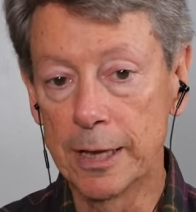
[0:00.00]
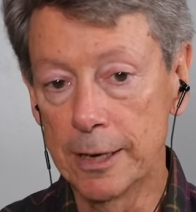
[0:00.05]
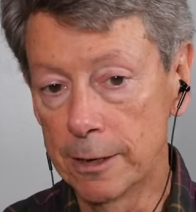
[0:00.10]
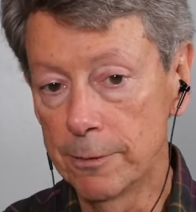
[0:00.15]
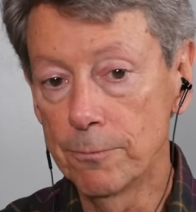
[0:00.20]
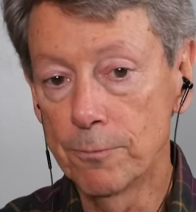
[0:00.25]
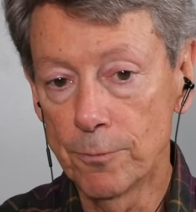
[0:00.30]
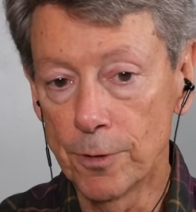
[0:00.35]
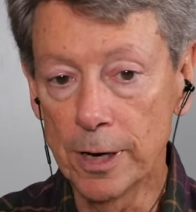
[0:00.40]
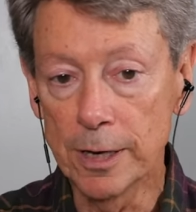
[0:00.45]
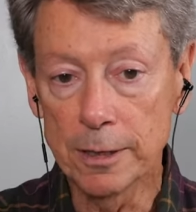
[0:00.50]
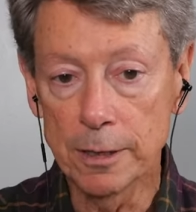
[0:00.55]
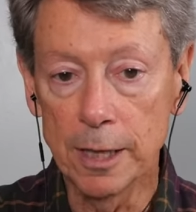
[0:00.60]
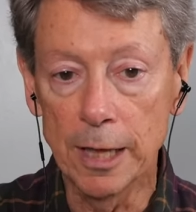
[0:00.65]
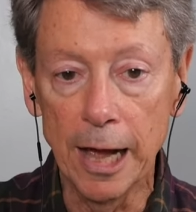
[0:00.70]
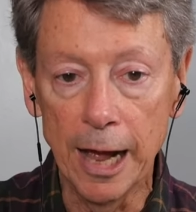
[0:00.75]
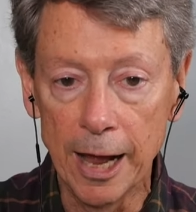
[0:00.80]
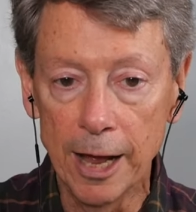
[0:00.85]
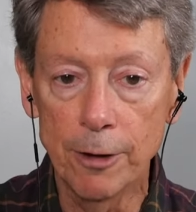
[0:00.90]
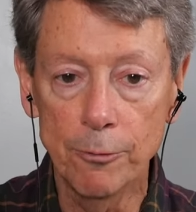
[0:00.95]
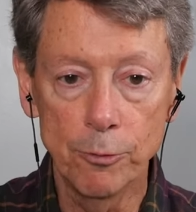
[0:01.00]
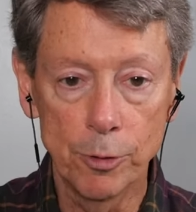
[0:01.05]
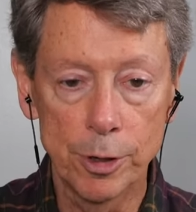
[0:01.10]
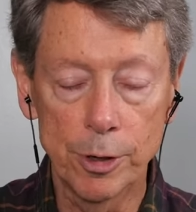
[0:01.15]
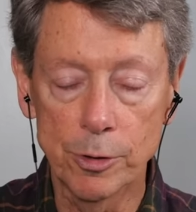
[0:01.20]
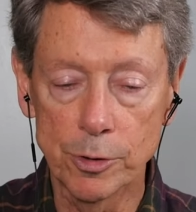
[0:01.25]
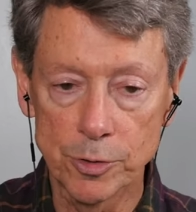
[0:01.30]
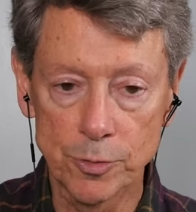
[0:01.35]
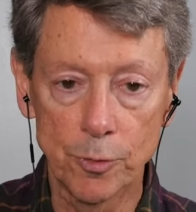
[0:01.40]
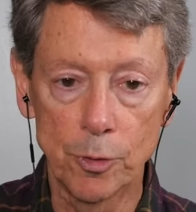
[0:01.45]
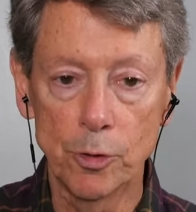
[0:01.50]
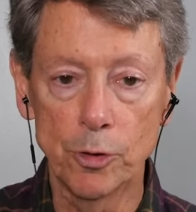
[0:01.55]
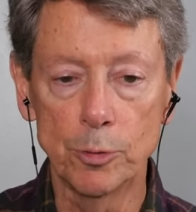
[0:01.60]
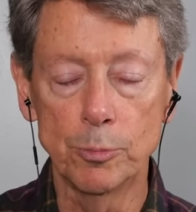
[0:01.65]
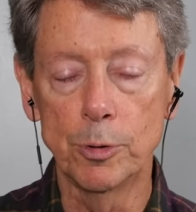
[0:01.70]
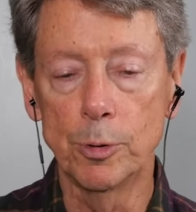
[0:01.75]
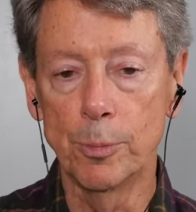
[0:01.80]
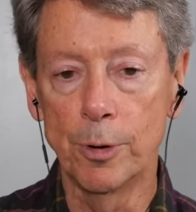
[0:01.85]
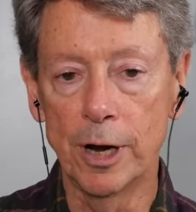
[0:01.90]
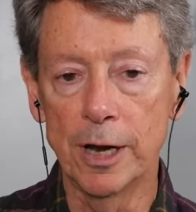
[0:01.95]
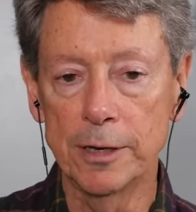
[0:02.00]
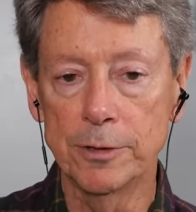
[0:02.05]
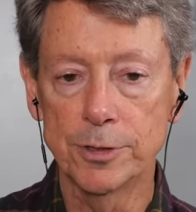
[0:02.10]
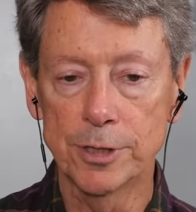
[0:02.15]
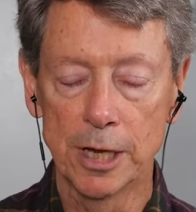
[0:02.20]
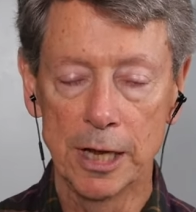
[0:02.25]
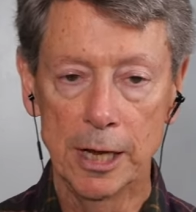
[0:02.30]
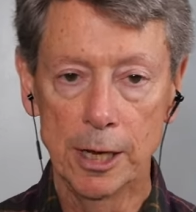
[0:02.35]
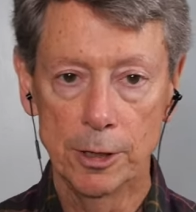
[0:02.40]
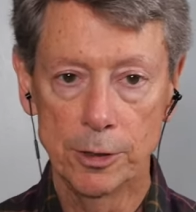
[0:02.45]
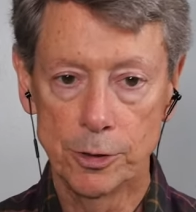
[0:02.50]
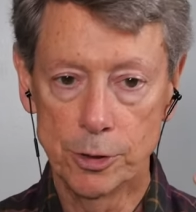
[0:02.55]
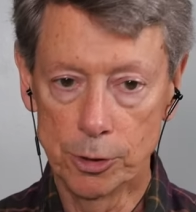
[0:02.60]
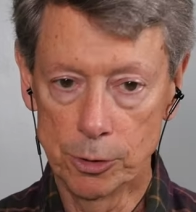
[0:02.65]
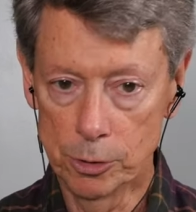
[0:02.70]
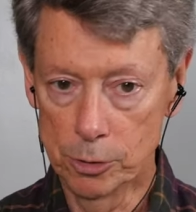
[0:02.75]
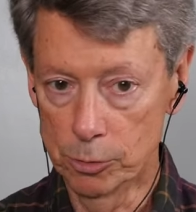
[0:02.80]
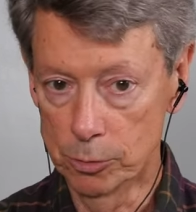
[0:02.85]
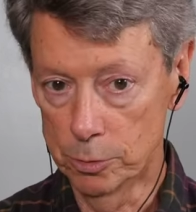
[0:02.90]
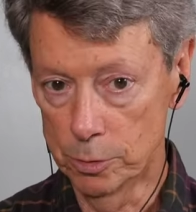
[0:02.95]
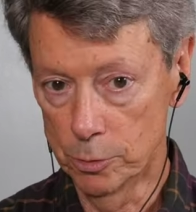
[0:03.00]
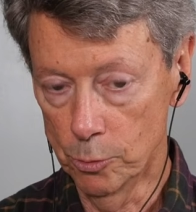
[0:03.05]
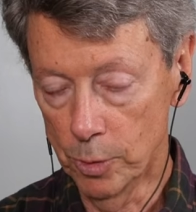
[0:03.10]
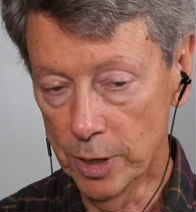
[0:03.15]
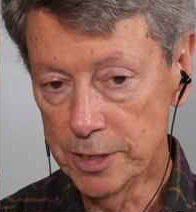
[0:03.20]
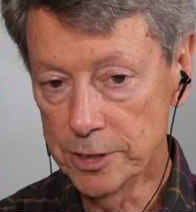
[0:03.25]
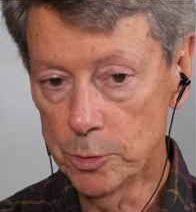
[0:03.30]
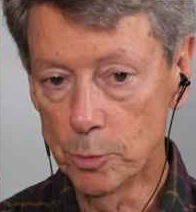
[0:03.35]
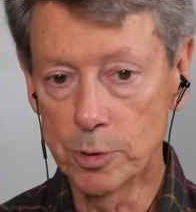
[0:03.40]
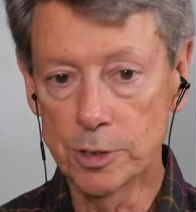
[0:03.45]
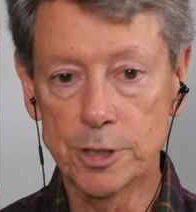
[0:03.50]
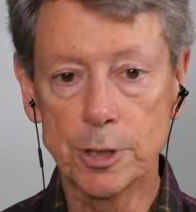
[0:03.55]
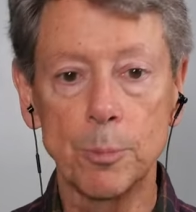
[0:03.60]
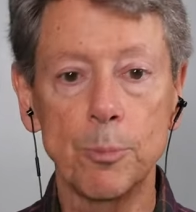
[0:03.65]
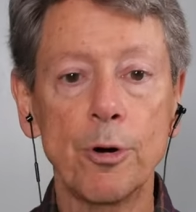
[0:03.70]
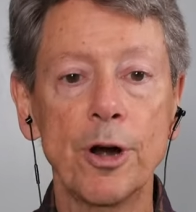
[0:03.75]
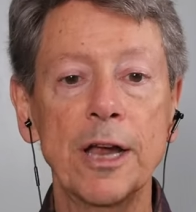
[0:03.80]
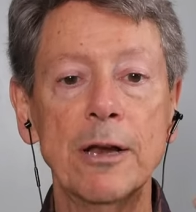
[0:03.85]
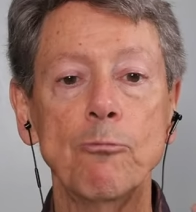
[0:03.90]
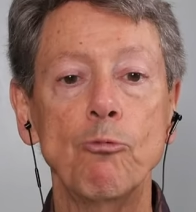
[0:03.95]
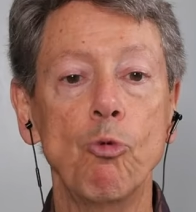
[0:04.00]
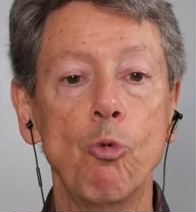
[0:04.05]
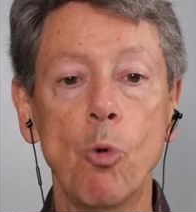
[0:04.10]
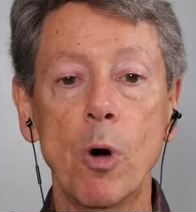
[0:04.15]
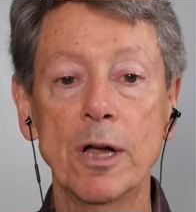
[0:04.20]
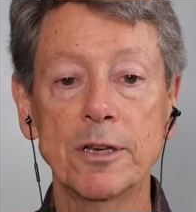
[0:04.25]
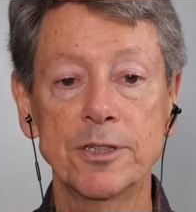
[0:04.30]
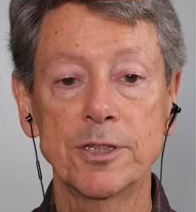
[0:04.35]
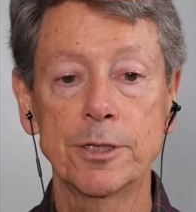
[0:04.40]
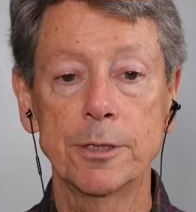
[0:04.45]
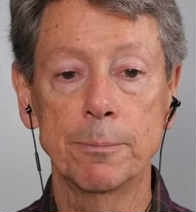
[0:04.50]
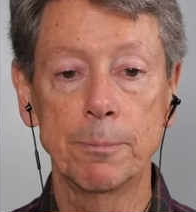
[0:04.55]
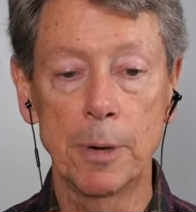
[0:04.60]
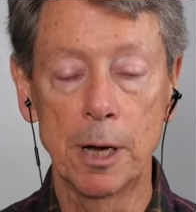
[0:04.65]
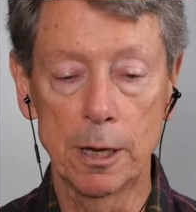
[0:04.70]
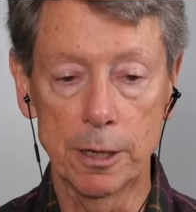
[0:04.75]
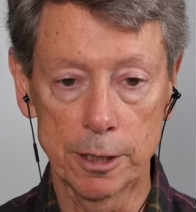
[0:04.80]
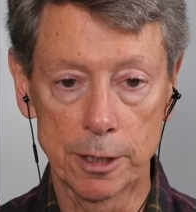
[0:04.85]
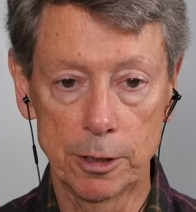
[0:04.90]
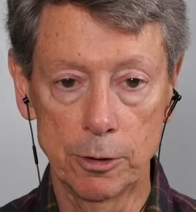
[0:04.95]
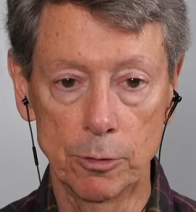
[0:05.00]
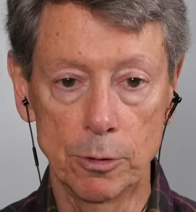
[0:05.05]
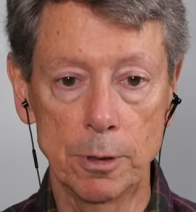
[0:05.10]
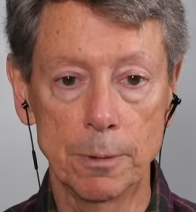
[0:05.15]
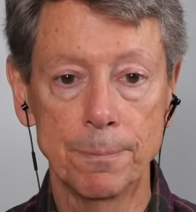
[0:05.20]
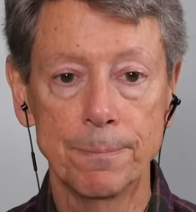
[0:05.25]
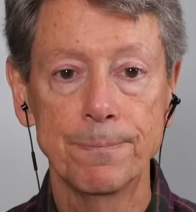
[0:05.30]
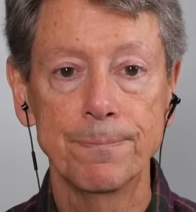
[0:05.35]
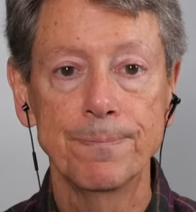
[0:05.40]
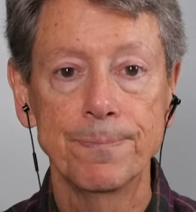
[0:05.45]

And frankly, I have one of those vulnerable brains to the ways in which the brain wants the molecule.